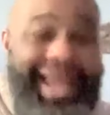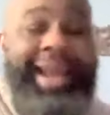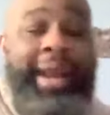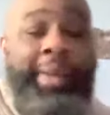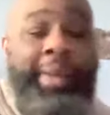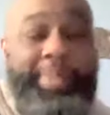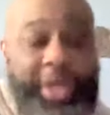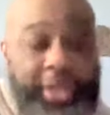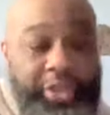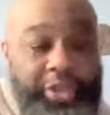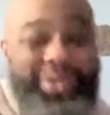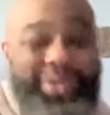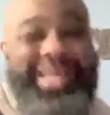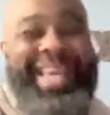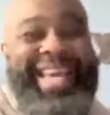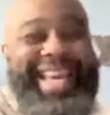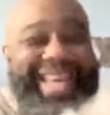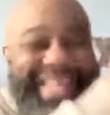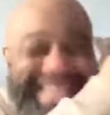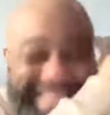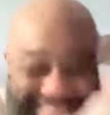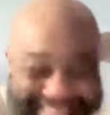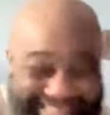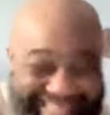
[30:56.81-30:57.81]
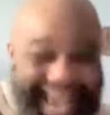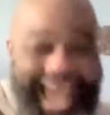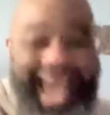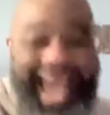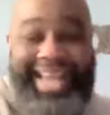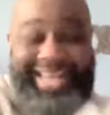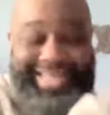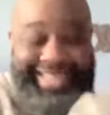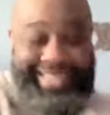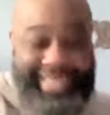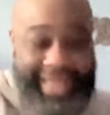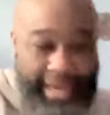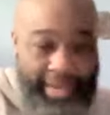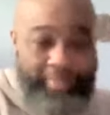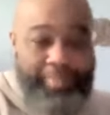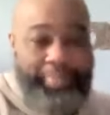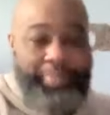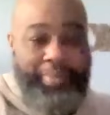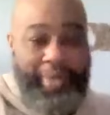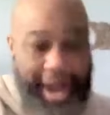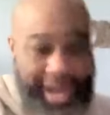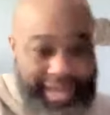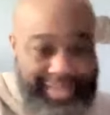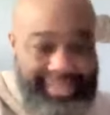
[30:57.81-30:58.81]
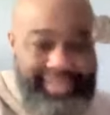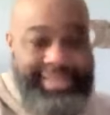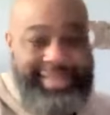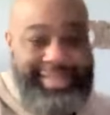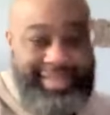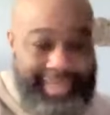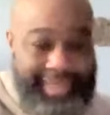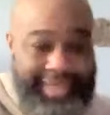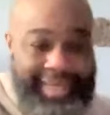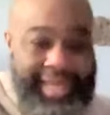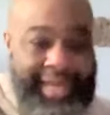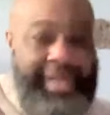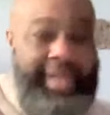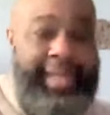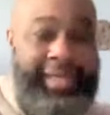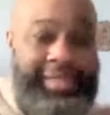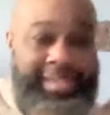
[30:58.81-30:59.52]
And I'm going to do the exact same process again.